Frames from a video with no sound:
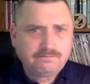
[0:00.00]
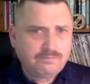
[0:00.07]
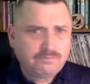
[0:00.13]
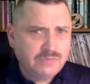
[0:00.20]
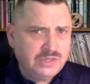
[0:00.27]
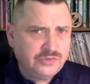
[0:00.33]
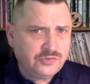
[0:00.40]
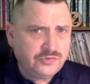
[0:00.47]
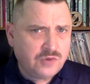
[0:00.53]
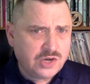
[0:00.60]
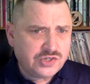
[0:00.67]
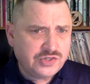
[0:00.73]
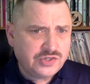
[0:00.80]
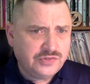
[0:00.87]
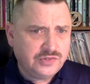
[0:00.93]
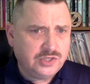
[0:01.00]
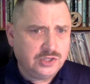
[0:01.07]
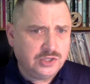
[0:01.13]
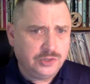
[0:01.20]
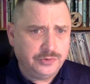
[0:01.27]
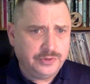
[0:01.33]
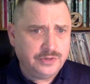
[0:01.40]
Instructions
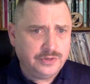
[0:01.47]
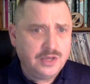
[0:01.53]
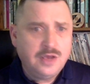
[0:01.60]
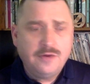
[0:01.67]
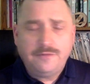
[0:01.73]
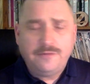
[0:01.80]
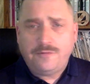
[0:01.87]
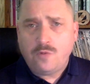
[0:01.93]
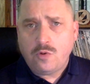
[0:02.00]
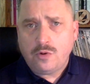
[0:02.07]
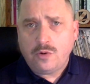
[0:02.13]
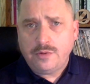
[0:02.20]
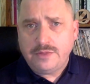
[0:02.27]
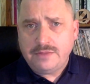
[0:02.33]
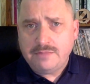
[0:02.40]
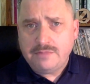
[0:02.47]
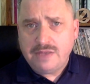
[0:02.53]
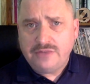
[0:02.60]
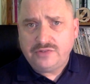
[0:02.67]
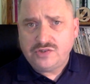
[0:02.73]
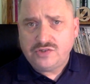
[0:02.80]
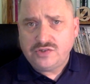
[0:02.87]
included for the
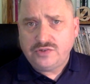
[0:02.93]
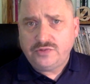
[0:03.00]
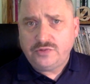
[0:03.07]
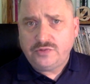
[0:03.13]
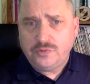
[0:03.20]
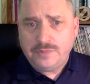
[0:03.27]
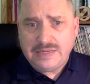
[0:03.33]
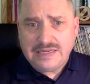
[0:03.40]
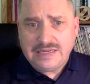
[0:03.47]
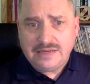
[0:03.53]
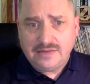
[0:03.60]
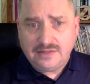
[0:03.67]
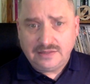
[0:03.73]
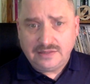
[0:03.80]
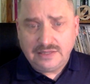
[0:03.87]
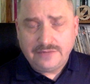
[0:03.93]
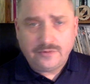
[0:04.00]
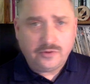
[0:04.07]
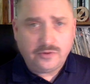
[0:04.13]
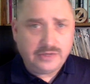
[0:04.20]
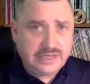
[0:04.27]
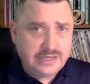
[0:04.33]
messages to be
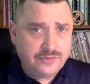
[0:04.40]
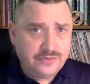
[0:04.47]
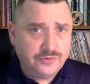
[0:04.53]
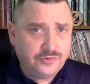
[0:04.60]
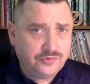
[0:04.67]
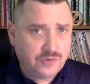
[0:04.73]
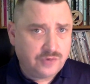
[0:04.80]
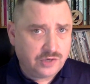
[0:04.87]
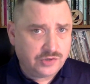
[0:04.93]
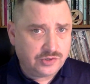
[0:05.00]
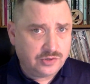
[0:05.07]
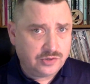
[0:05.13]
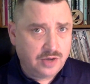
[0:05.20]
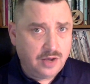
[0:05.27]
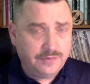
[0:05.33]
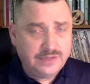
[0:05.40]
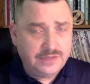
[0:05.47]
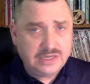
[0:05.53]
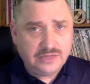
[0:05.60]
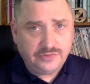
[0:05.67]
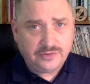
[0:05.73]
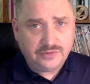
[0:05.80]
delivered in the structure of
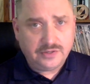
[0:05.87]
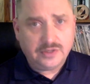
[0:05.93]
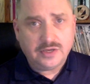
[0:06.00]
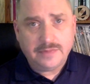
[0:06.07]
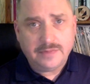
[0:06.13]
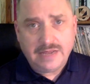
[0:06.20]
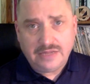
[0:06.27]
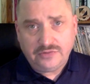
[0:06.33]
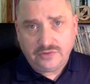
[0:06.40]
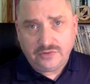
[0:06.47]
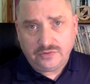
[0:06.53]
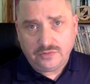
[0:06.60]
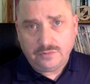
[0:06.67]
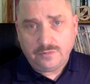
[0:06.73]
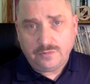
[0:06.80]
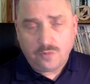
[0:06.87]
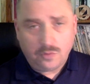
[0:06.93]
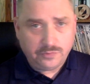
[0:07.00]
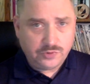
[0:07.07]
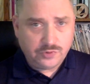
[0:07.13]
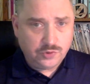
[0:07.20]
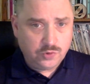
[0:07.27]
the Incident Command System
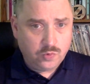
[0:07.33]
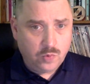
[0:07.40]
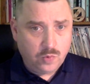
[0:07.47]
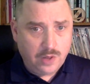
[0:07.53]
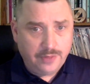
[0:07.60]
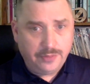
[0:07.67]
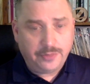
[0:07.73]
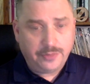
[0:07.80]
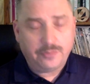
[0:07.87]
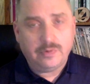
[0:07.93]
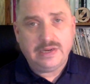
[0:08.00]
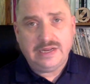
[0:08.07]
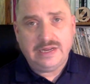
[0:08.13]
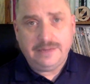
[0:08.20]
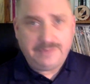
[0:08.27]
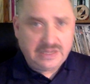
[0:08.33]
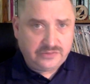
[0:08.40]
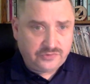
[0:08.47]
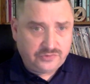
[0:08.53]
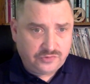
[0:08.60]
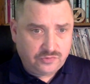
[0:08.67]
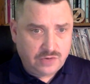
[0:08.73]
Form 213.
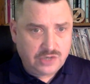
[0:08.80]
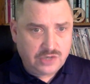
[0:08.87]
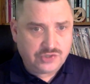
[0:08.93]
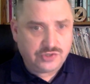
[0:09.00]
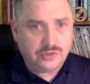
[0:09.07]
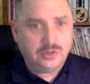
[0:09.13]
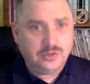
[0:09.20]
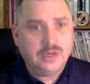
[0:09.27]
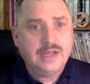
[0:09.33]
That structure.